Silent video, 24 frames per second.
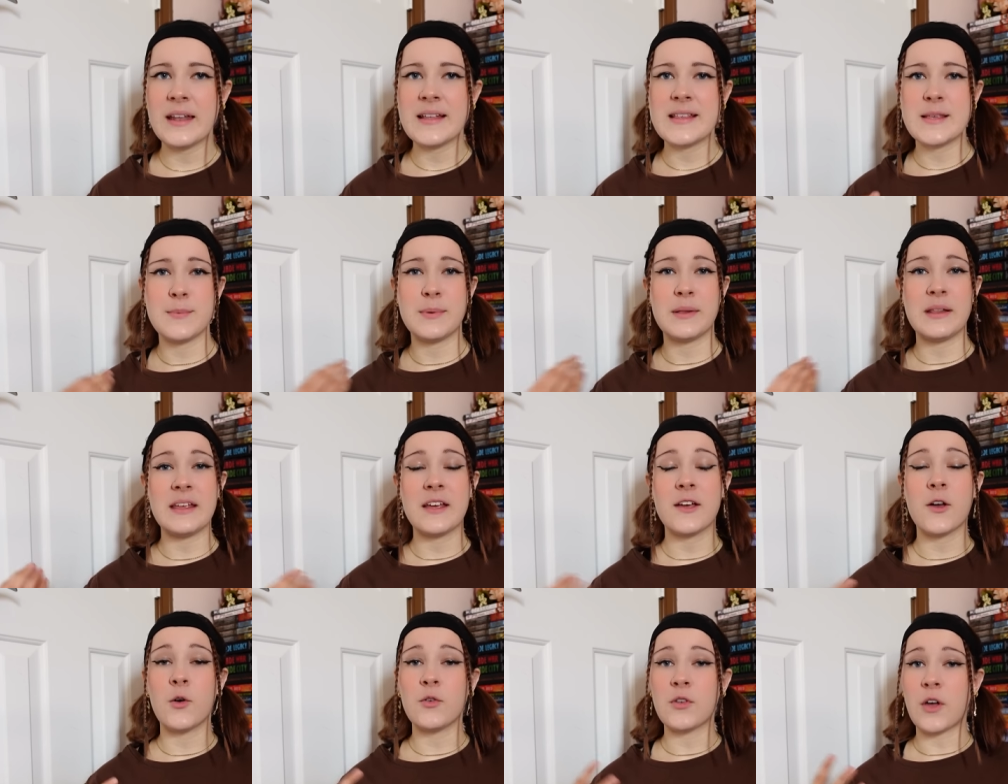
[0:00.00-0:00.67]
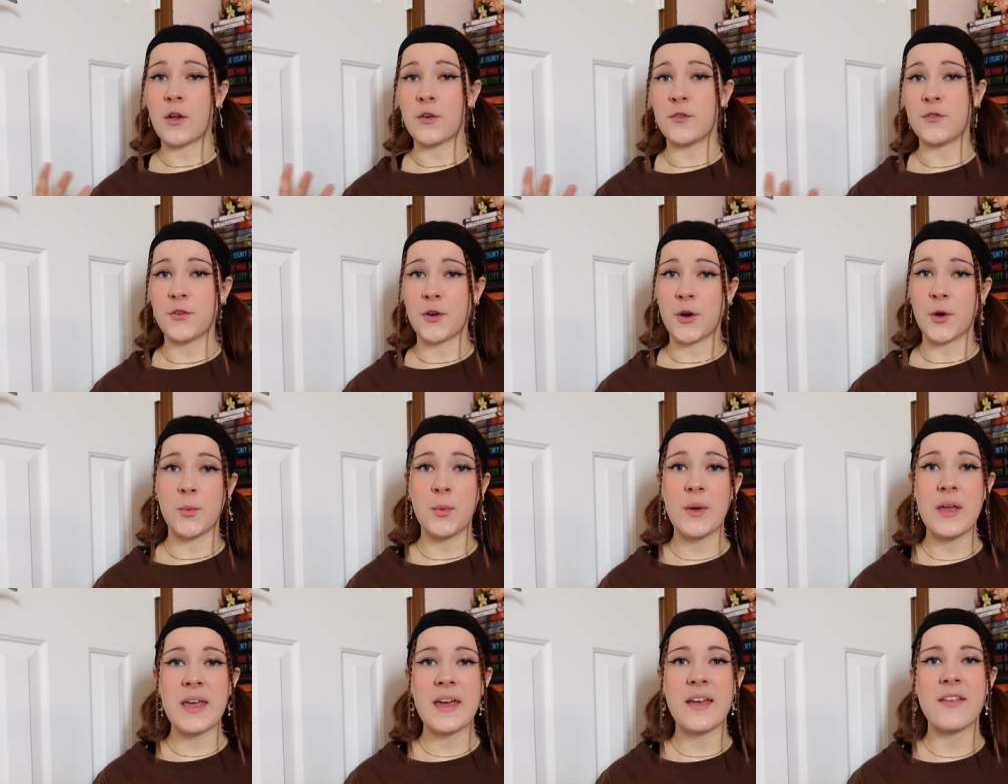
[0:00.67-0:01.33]
It typically goes on for a
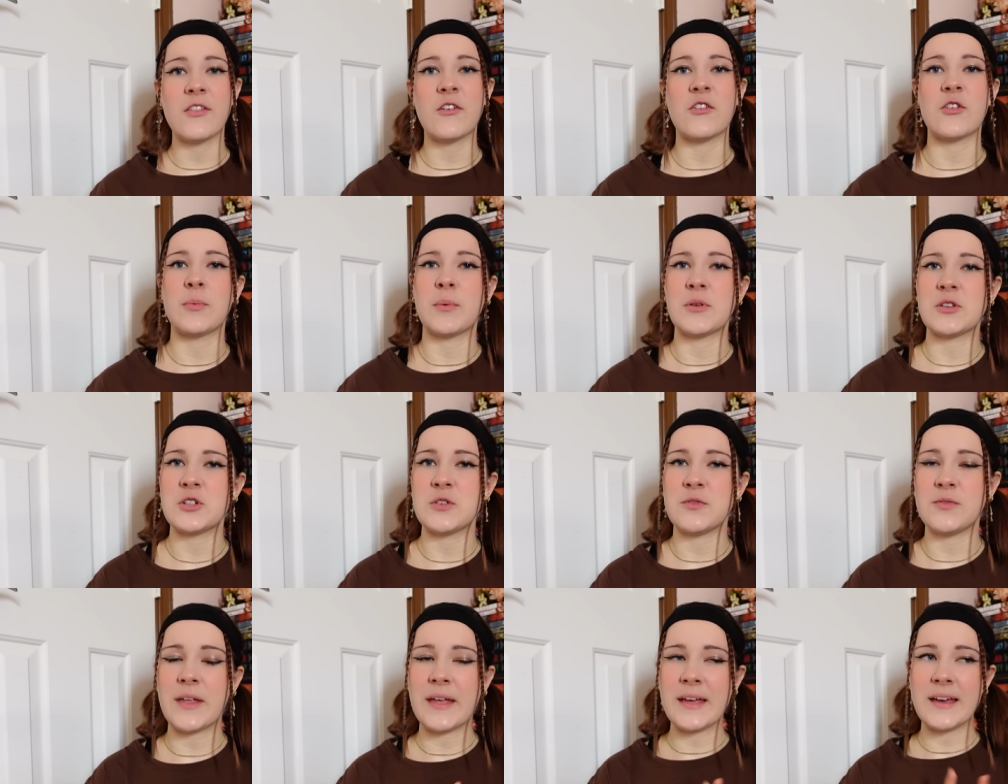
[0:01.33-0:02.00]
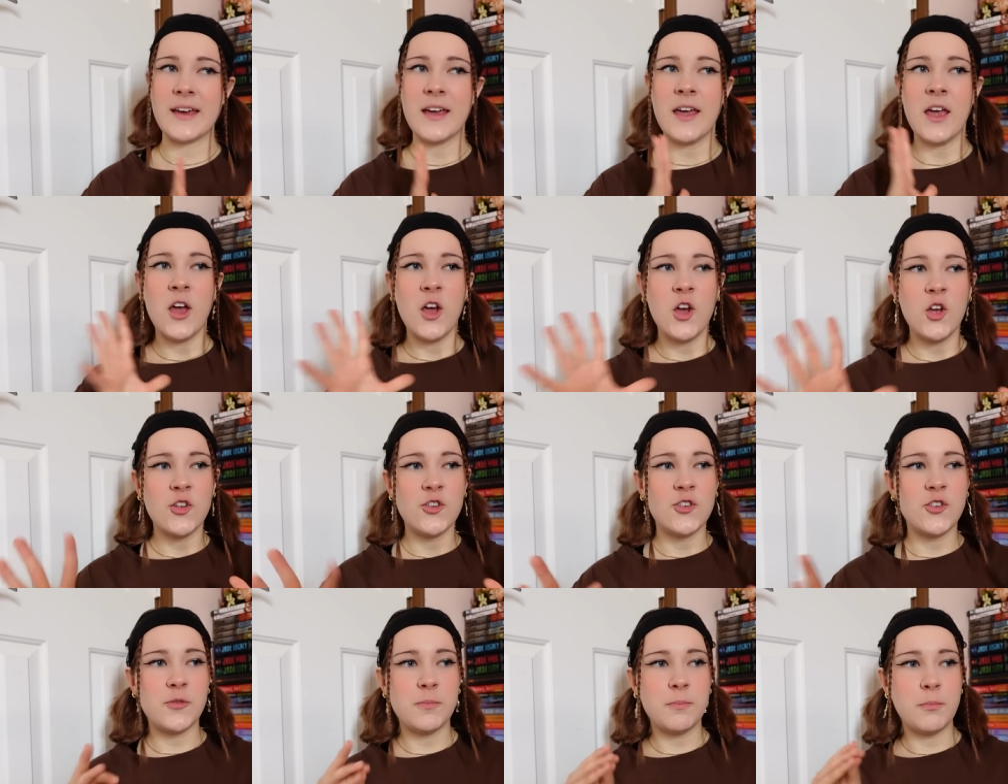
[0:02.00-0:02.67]
week. There's a bunch of like
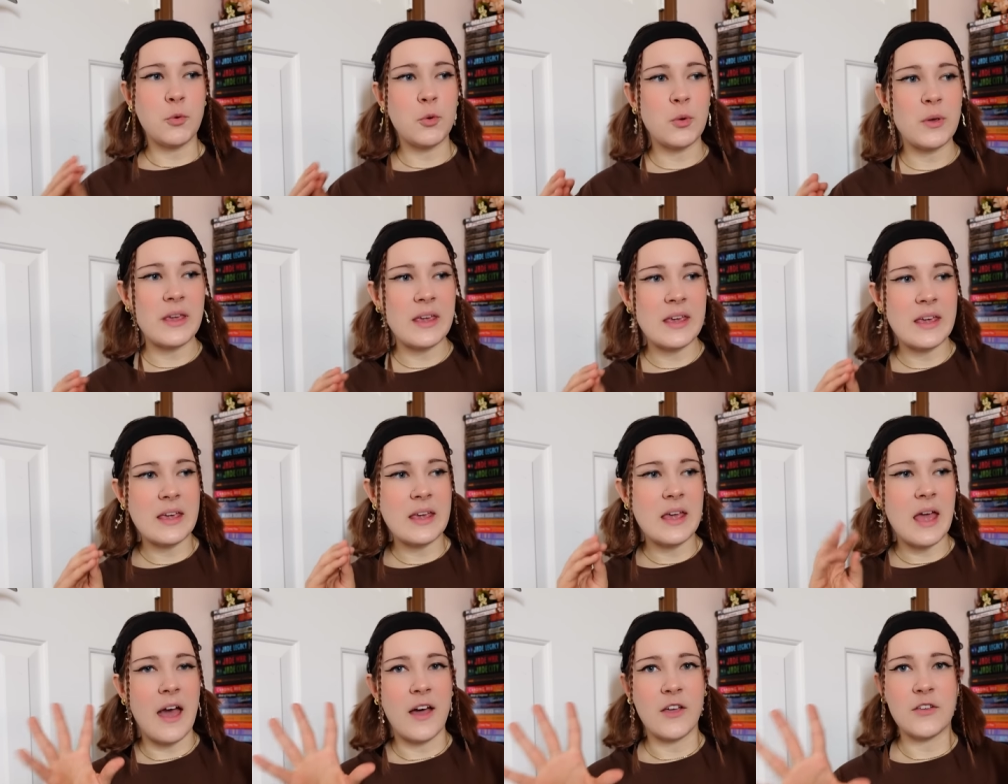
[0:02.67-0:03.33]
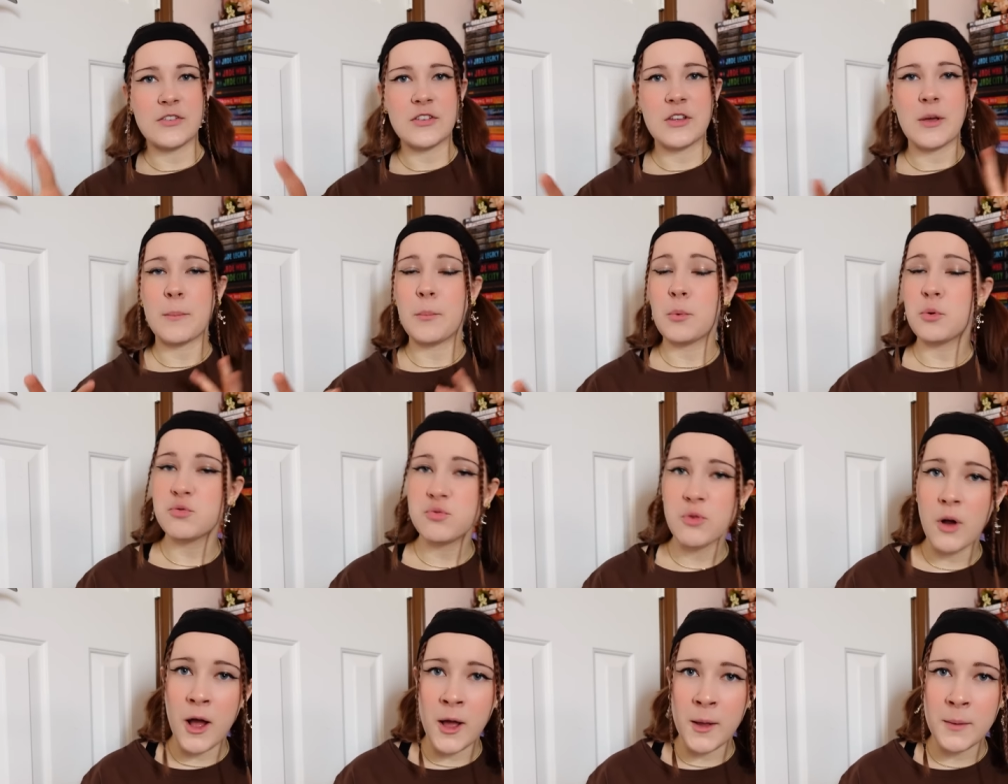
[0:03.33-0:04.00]
spooky-esque
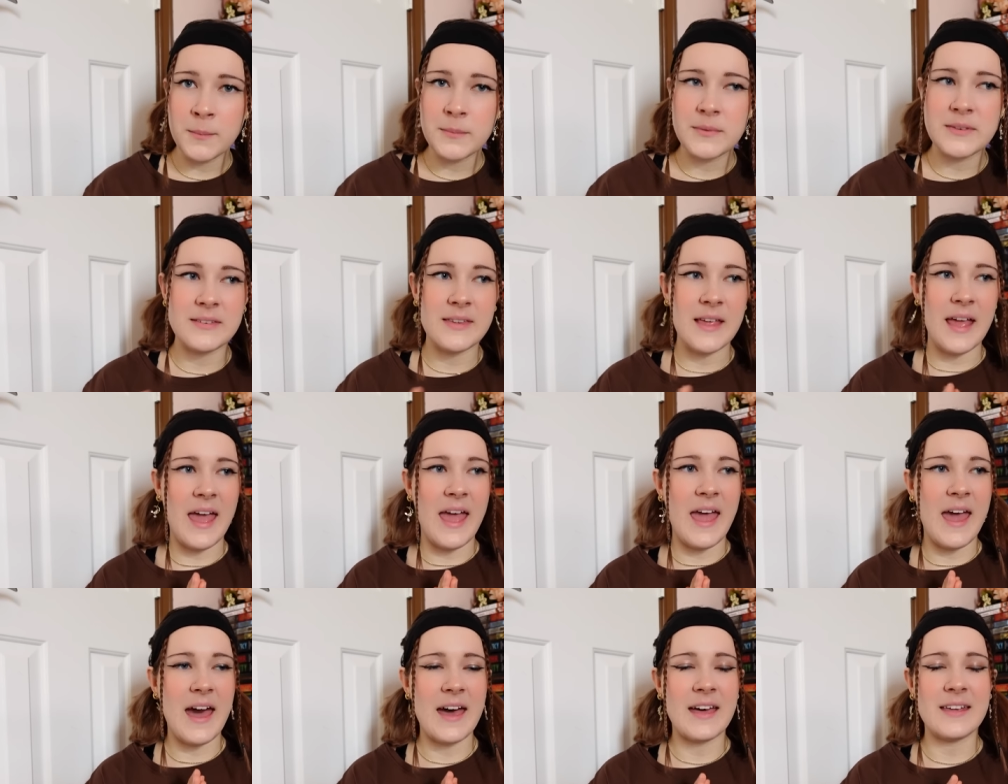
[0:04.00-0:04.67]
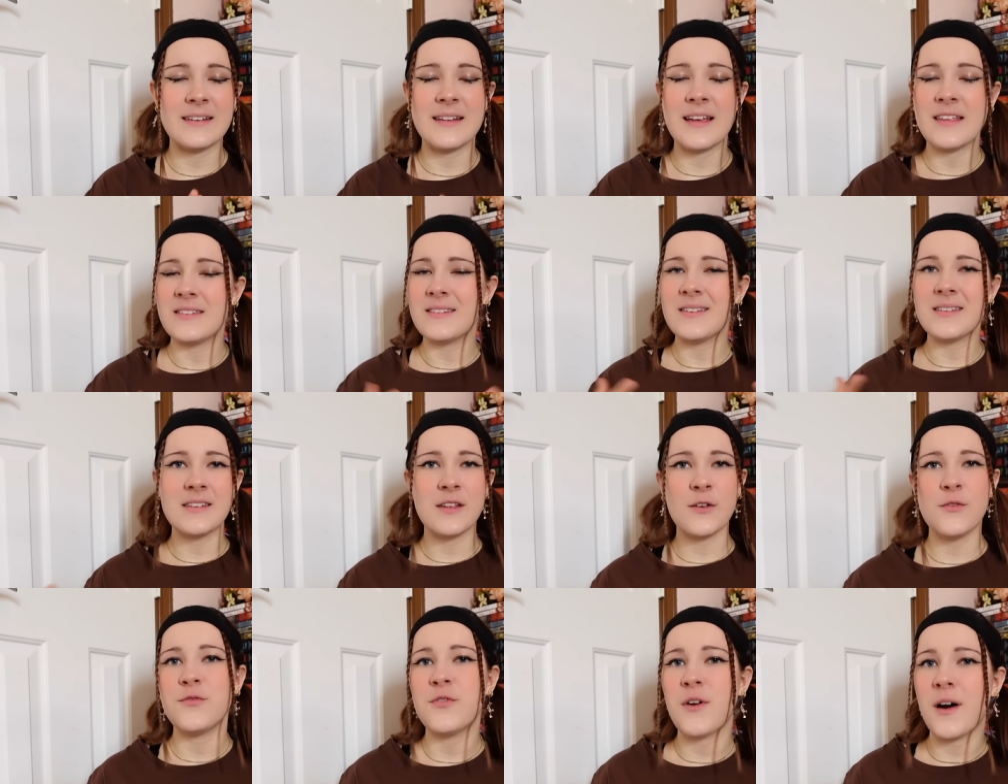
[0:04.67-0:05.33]
prompts, and it's
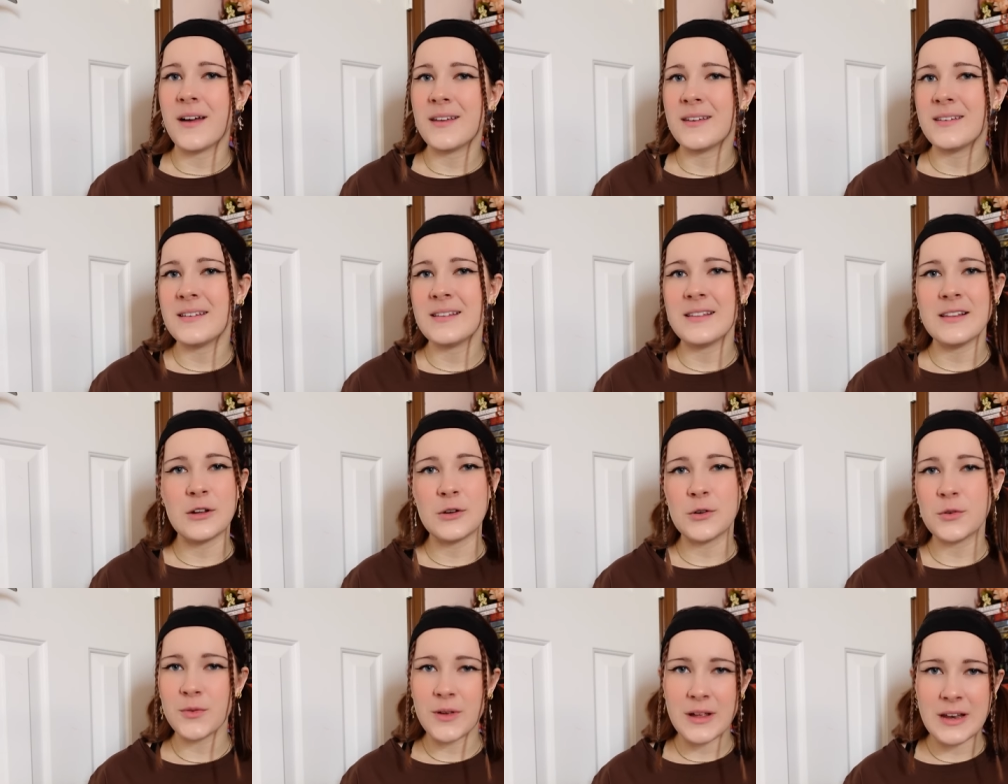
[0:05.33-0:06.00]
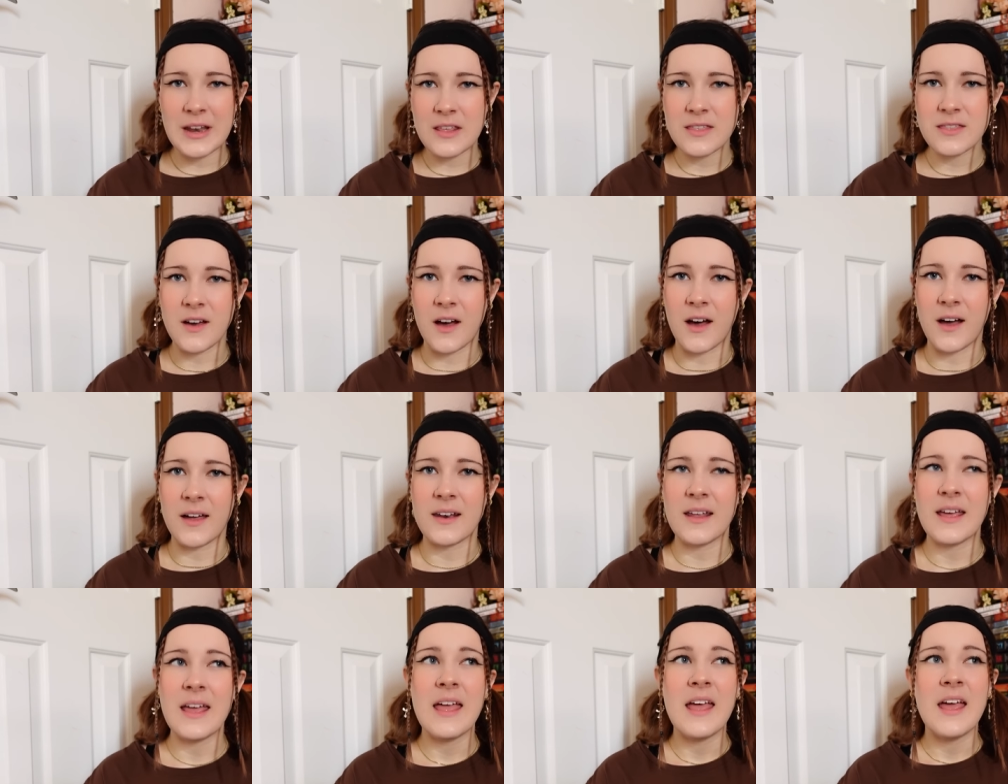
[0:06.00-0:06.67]
just a fun little
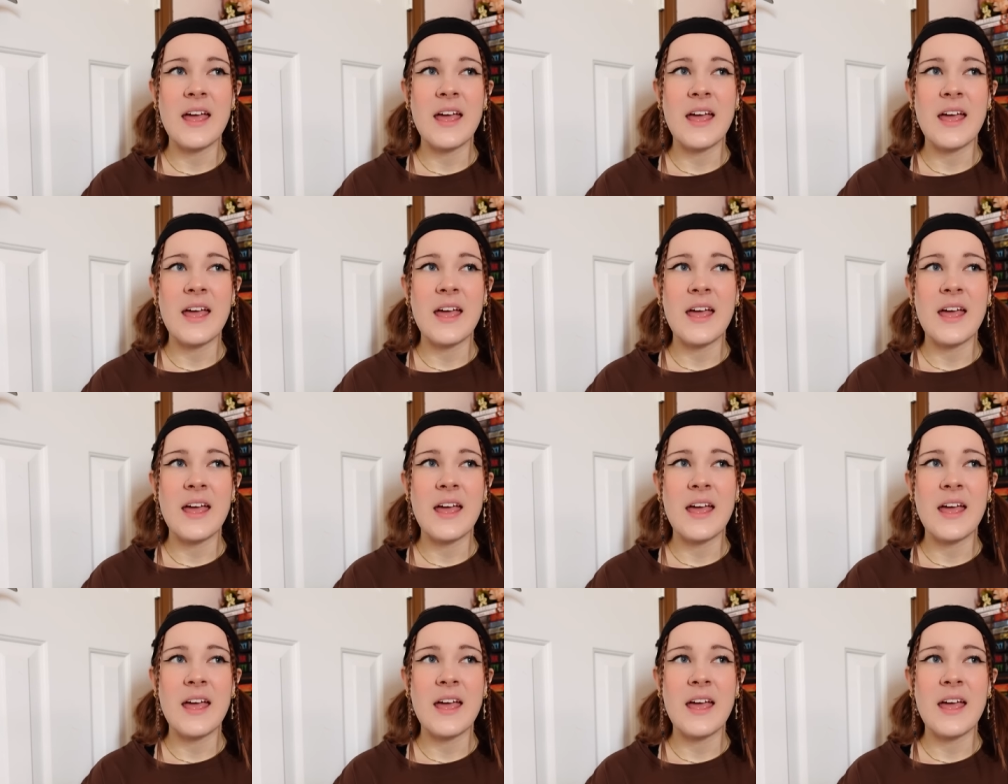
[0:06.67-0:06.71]
readathon.